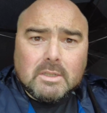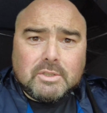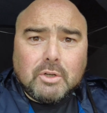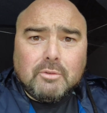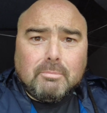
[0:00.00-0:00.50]

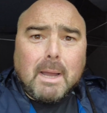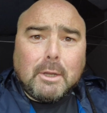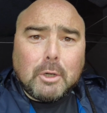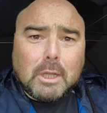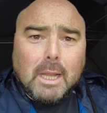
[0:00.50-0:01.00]
sort of
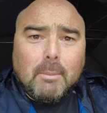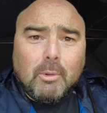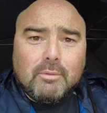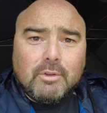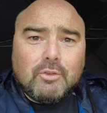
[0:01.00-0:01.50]

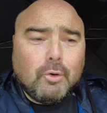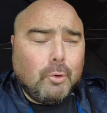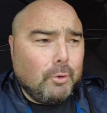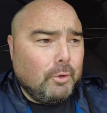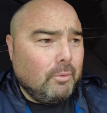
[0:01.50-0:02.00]
microclimate of its
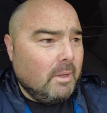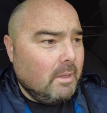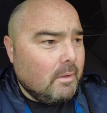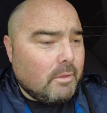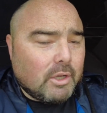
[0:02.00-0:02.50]
own, and
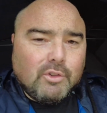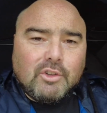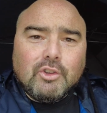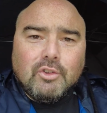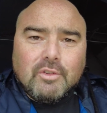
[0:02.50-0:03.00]
the
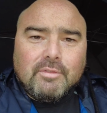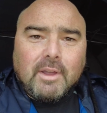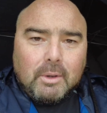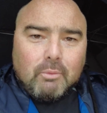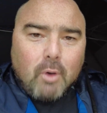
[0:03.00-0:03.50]
conditions are
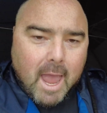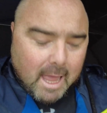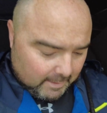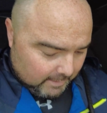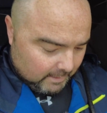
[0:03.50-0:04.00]
very
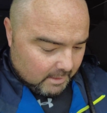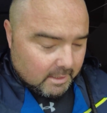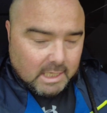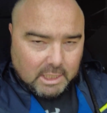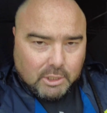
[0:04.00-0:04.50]
rarely
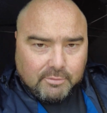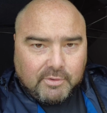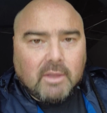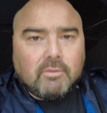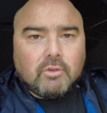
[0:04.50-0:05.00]
in your
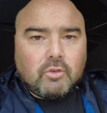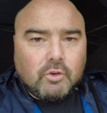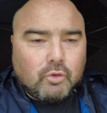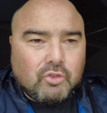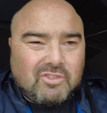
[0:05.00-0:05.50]
favour,
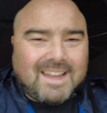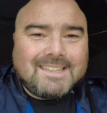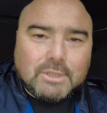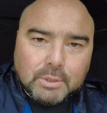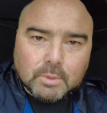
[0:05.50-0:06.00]
so it does
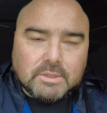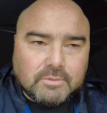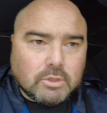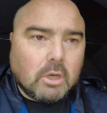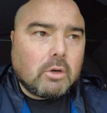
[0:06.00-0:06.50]
test you as
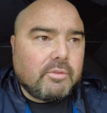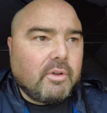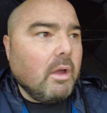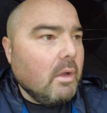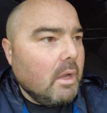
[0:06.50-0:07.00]
a
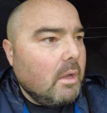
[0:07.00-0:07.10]
photographer